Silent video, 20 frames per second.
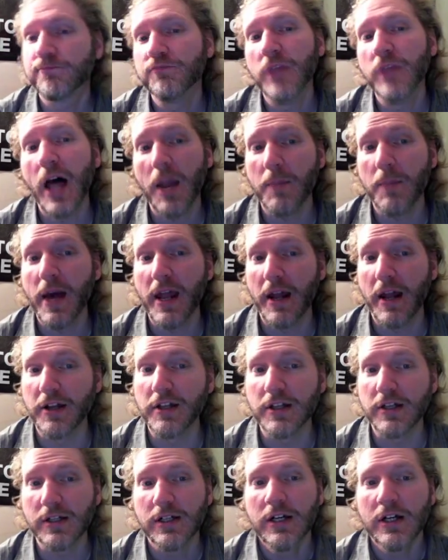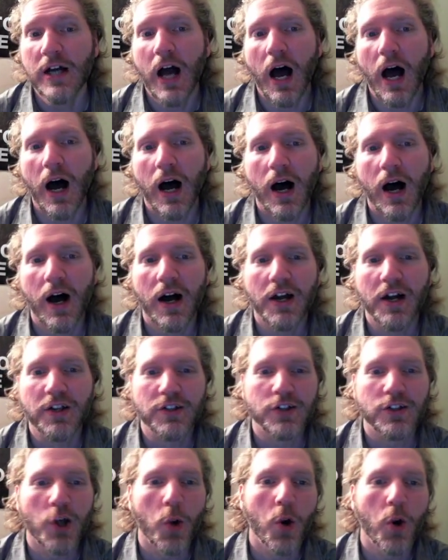not a bad idea,
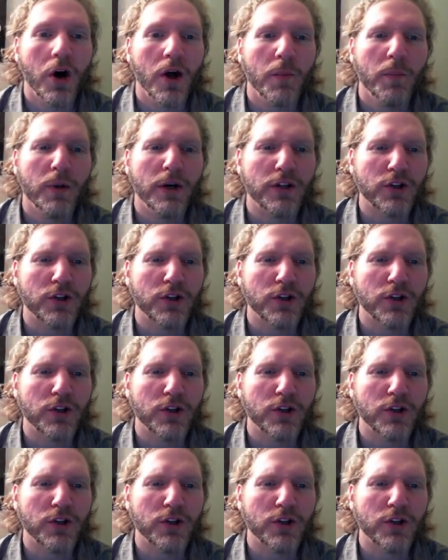and so on.